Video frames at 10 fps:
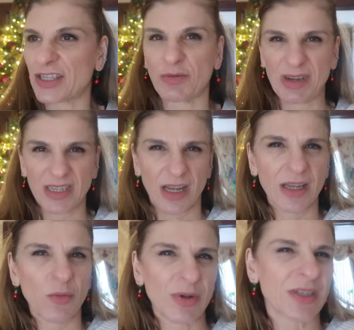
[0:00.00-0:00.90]
So my
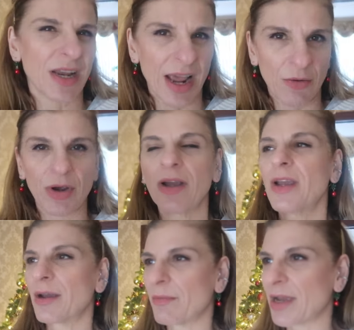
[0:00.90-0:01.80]
Sunday one's an hour,
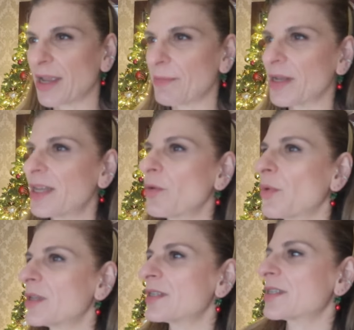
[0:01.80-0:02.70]
my Monday
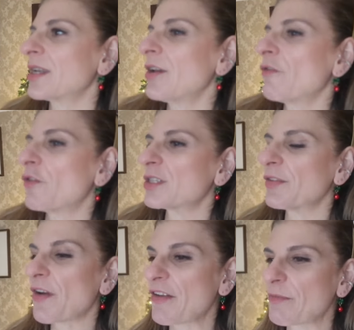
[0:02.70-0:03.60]
one's
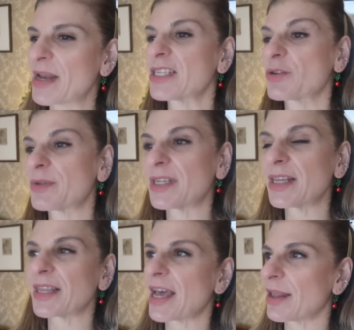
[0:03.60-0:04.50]
45 minutes. So we
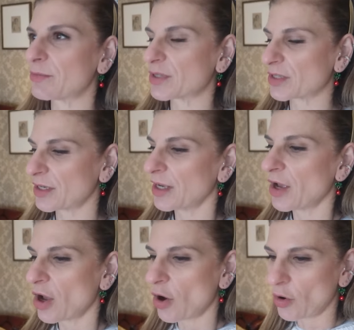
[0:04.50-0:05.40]
did that, it was
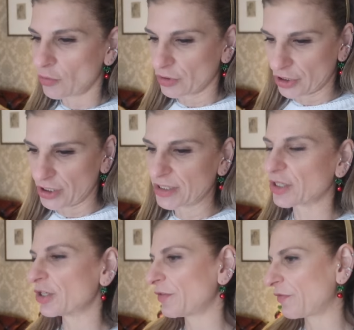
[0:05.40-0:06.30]
all good,
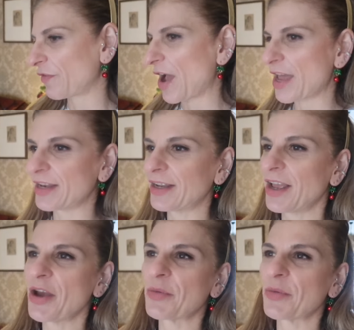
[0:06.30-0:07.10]
good fun.